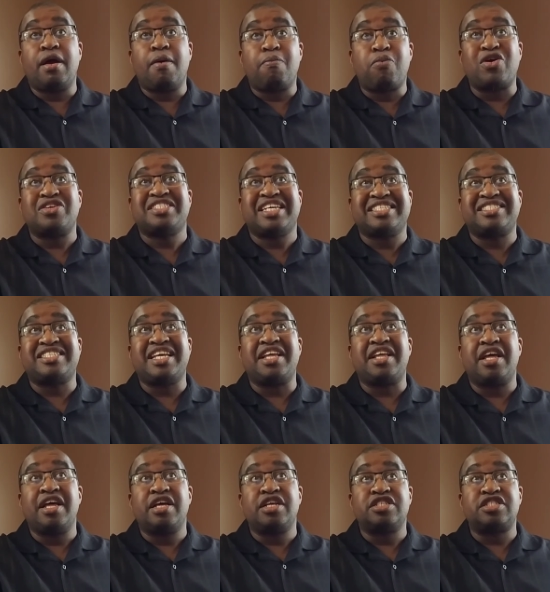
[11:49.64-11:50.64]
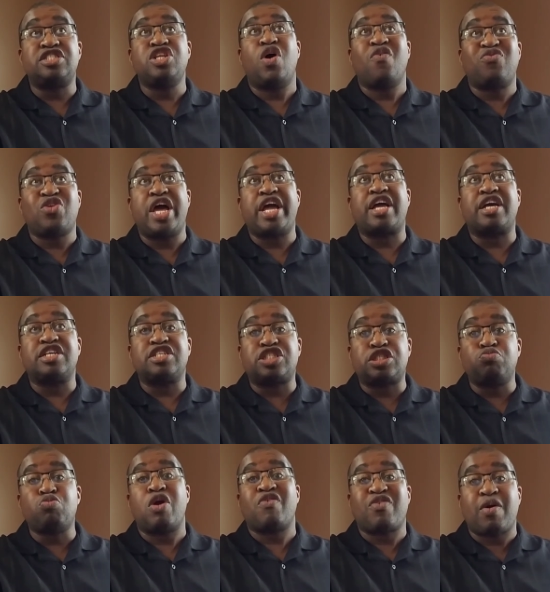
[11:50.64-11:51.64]
protesting snowflake
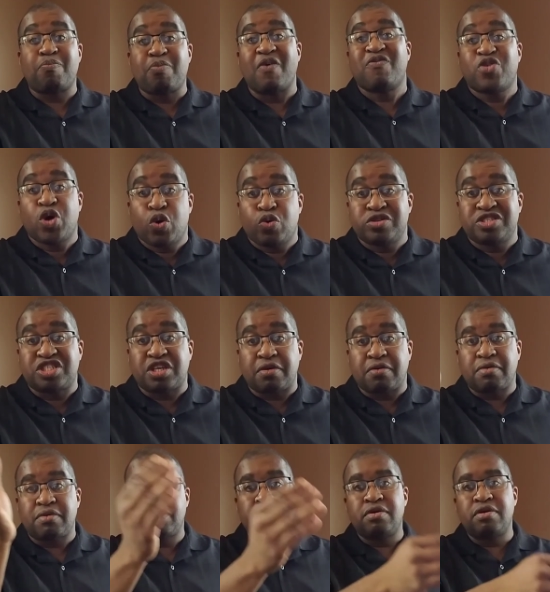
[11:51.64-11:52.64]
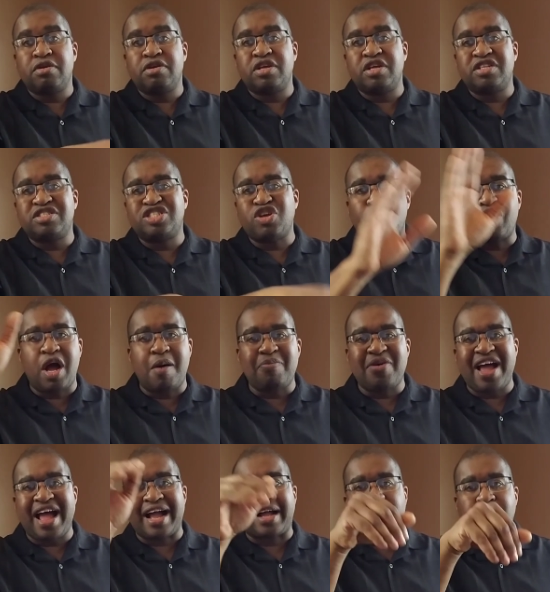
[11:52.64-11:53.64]
Smurf buffoons. Don't come
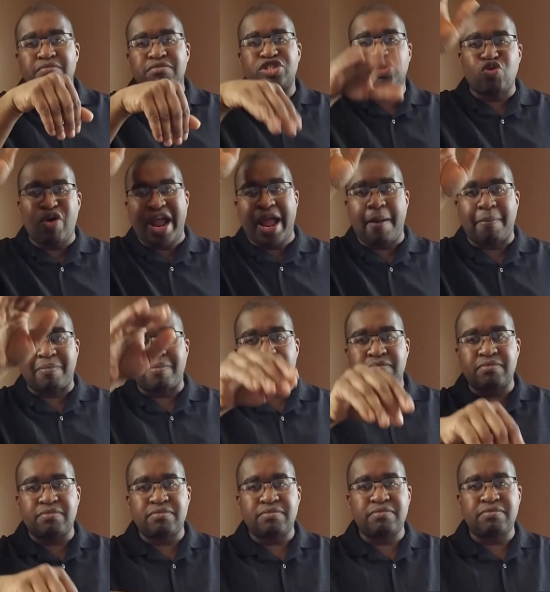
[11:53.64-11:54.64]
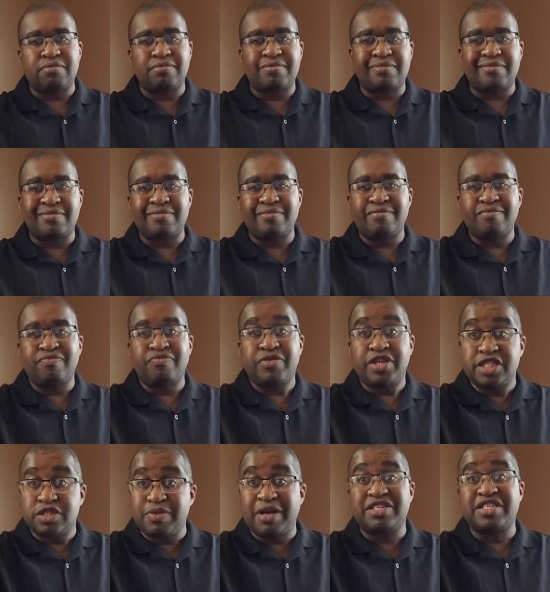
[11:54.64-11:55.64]
back. Scram.
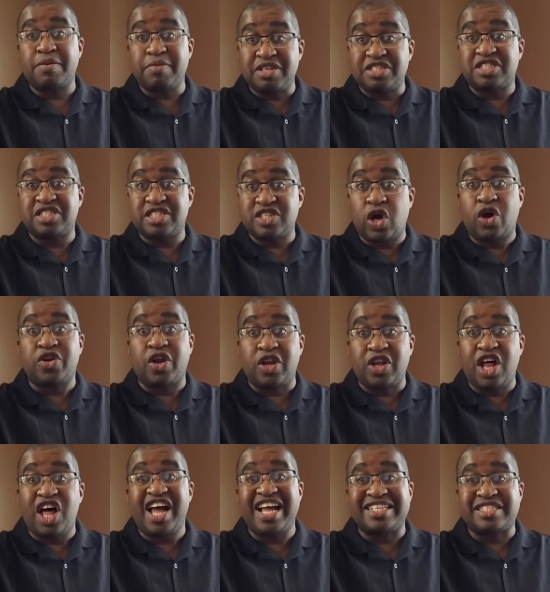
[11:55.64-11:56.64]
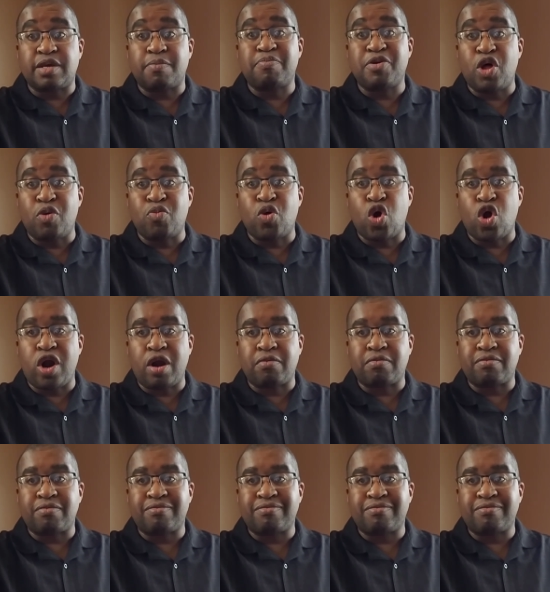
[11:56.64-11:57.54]
It's about time you saw the light, Bill Maher.